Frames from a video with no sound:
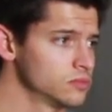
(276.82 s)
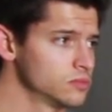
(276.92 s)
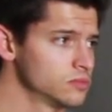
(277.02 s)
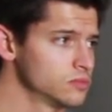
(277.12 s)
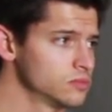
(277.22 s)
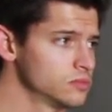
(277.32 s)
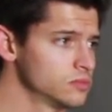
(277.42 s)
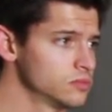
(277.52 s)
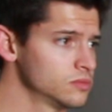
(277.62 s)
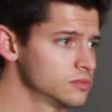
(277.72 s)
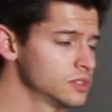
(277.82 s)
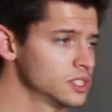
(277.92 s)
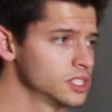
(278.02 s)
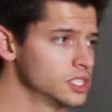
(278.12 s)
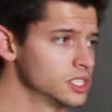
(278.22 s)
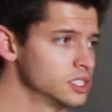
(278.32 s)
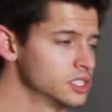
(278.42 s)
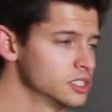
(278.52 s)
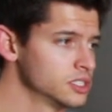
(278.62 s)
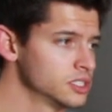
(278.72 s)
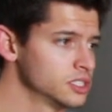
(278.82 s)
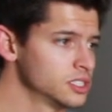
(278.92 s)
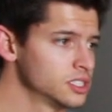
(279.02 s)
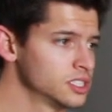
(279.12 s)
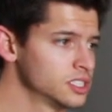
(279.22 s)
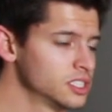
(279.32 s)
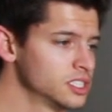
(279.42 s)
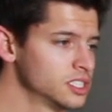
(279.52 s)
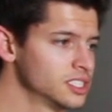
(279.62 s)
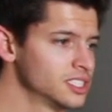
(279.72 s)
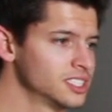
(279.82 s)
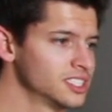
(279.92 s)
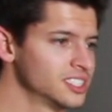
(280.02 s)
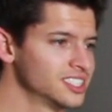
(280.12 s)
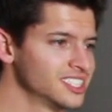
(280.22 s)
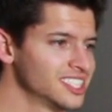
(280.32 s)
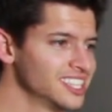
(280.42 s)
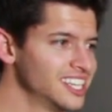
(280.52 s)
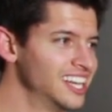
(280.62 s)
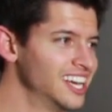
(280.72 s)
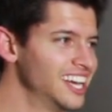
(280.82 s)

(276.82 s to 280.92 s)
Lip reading: (not speaking)